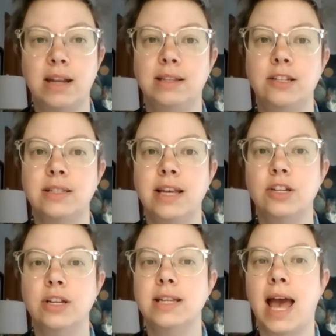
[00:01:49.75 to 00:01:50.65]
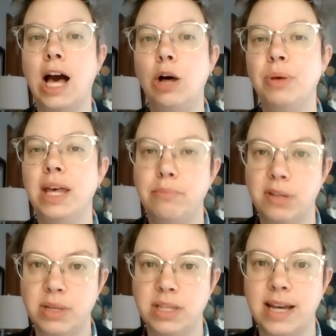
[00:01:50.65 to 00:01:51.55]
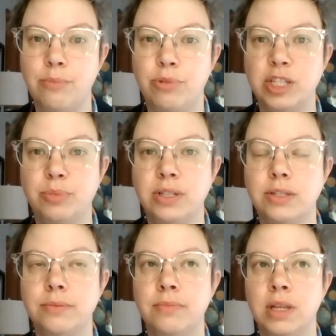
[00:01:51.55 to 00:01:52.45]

legislation to help implement the 10 principles.